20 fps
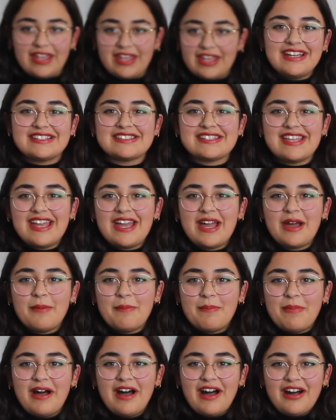It's like
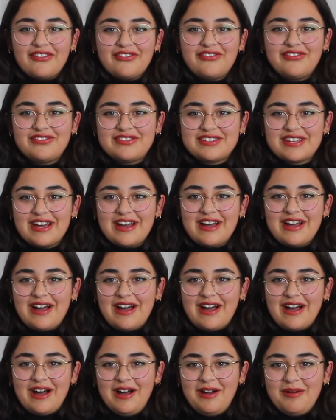puffed
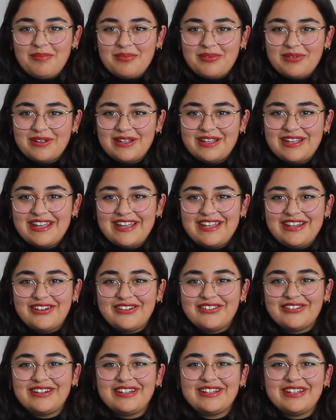up in a
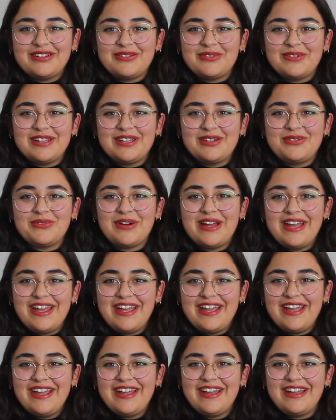really weird
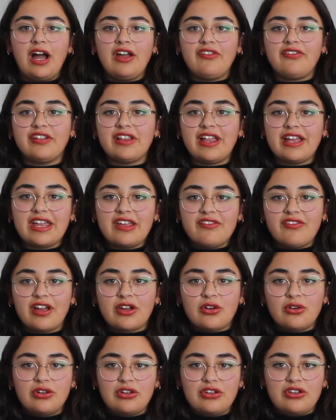way. I feel like if I
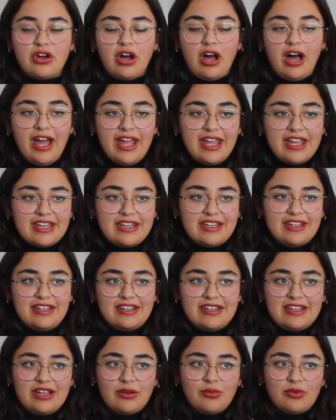could iron it,
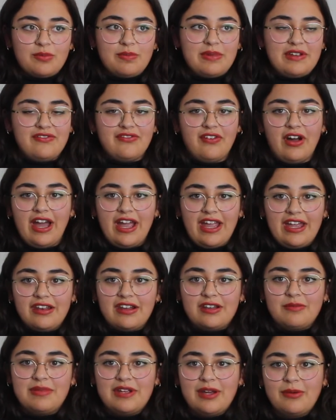it would be fine.
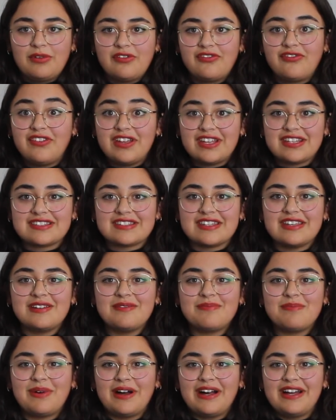I'd be able to fix it,
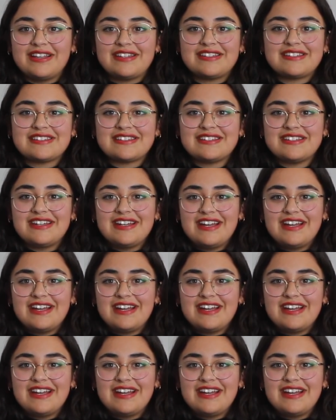but